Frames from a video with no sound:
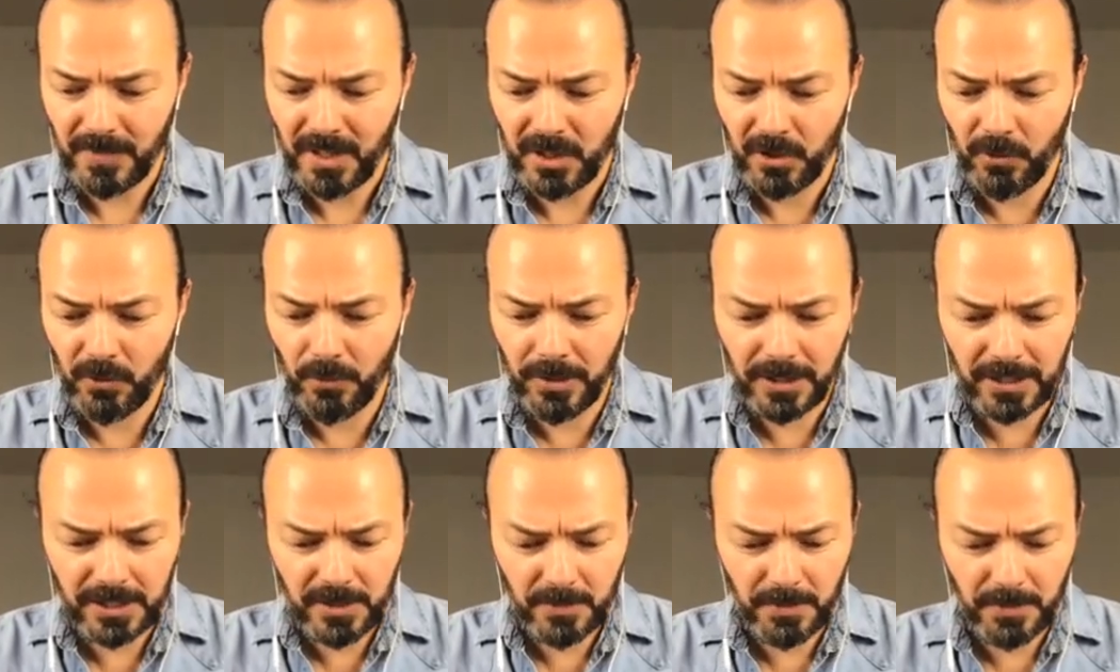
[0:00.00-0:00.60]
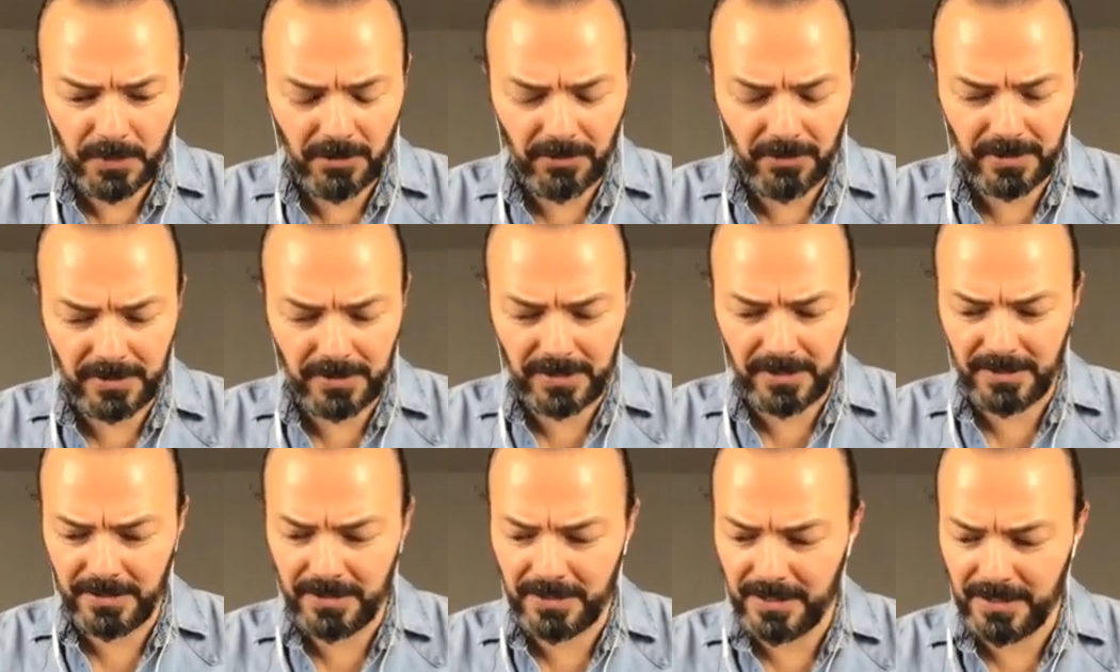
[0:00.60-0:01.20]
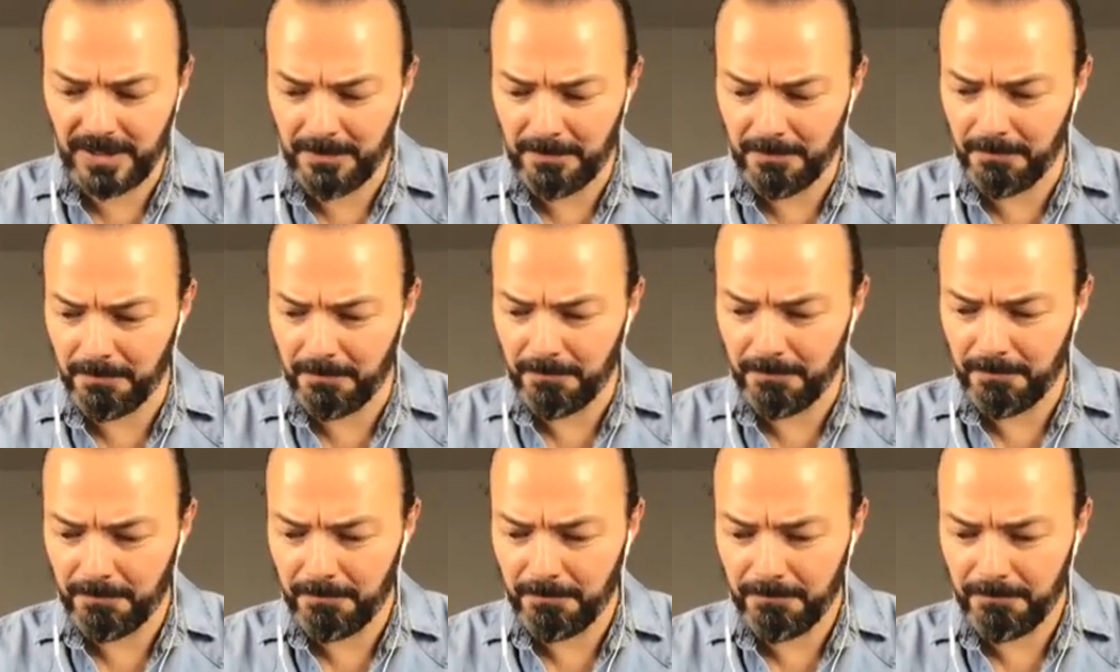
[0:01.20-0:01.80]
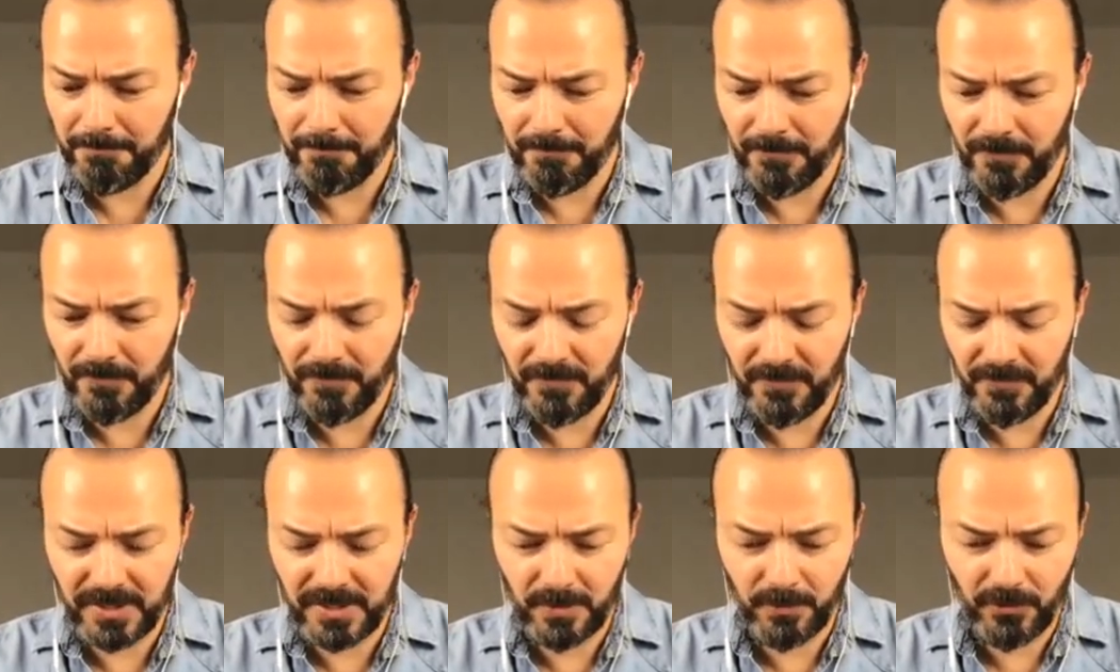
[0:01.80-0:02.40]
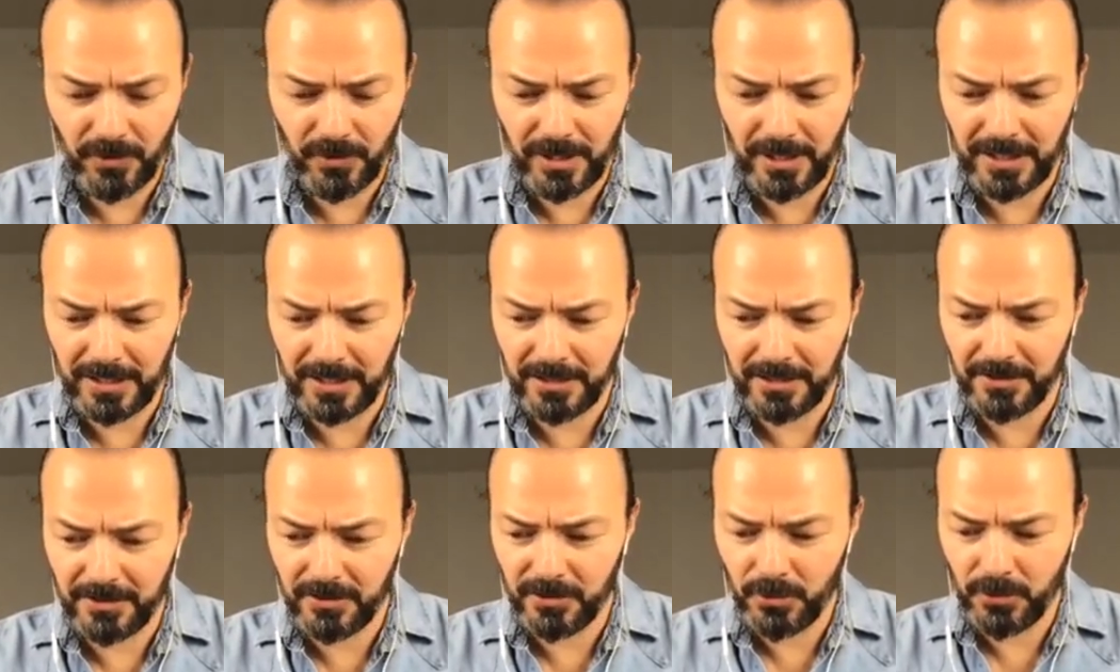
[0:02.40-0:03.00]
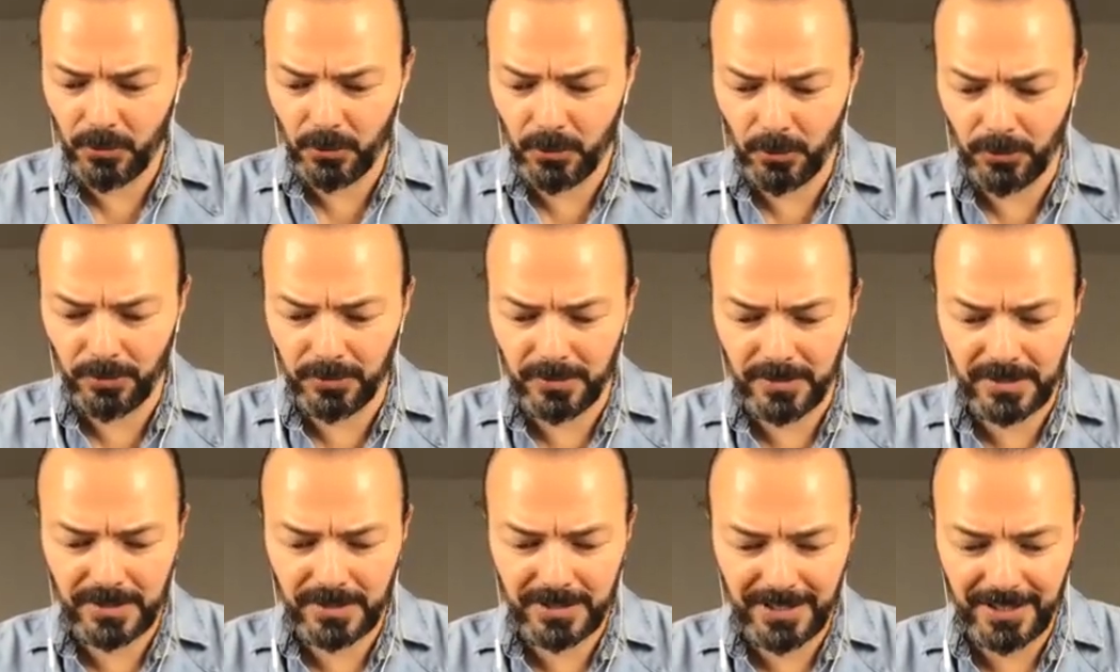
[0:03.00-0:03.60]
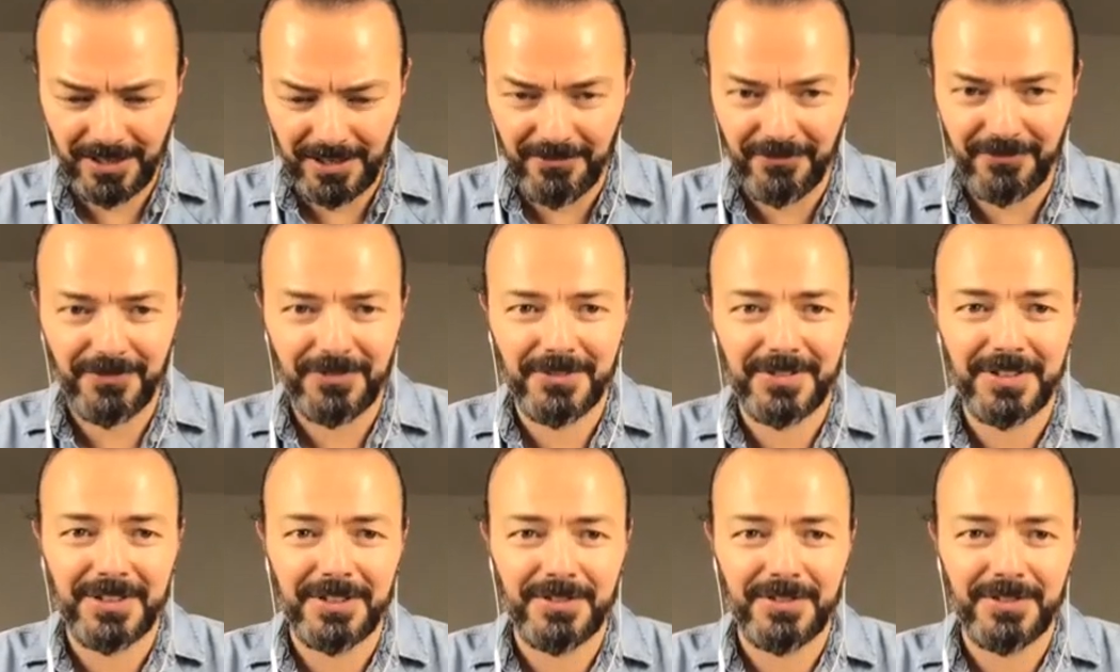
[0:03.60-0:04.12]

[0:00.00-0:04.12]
you will experience some some really cool stuff